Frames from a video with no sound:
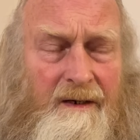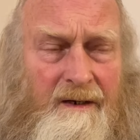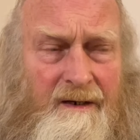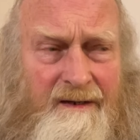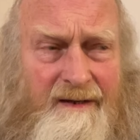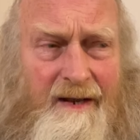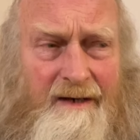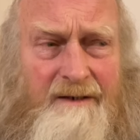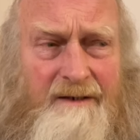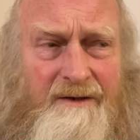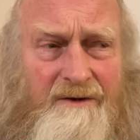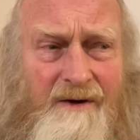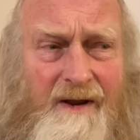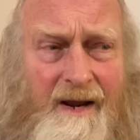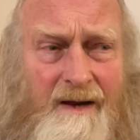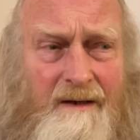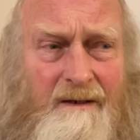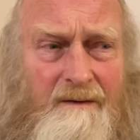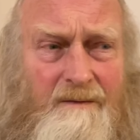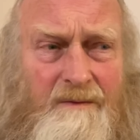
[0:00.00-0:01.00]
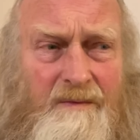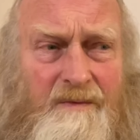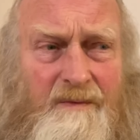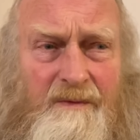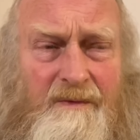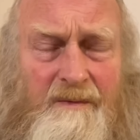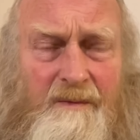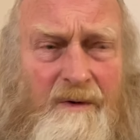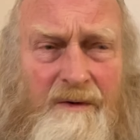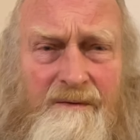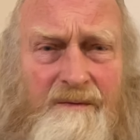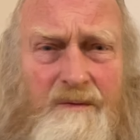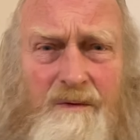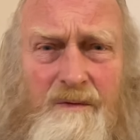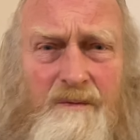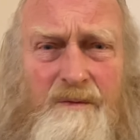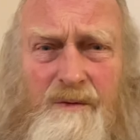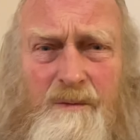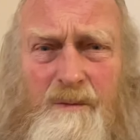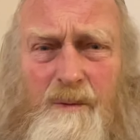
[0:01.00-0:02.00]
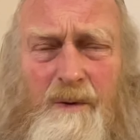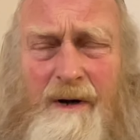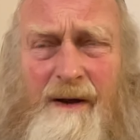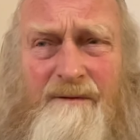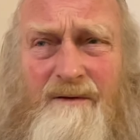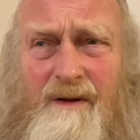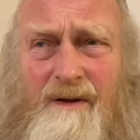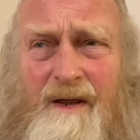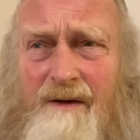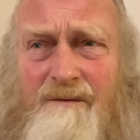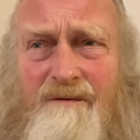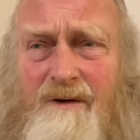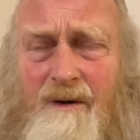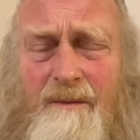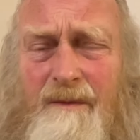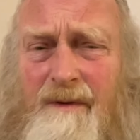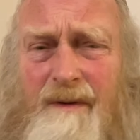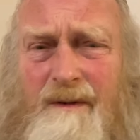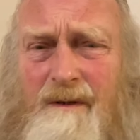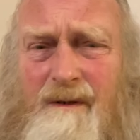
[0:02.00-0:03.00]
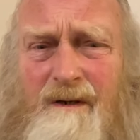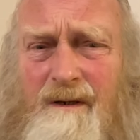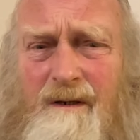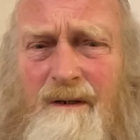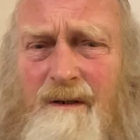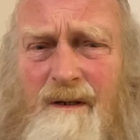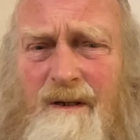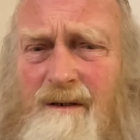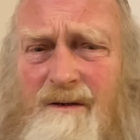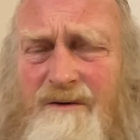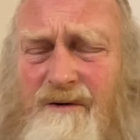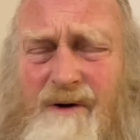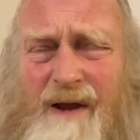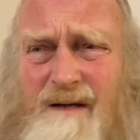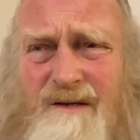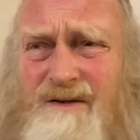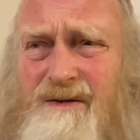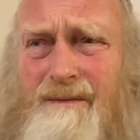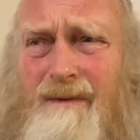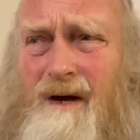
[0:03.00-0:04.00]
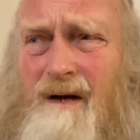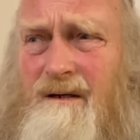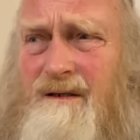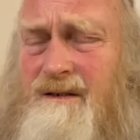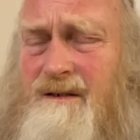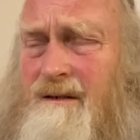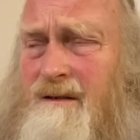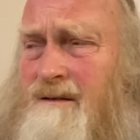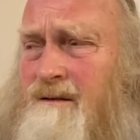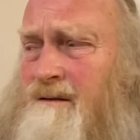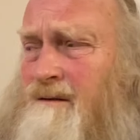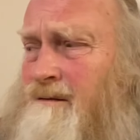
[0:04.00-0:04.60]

And that creates, wherever they're from, and it creates a martyr,